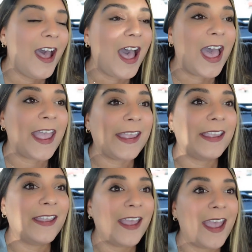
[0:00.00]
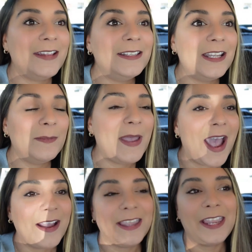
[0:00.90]
I ended up
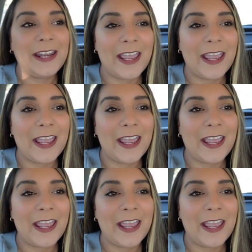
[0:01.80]
packing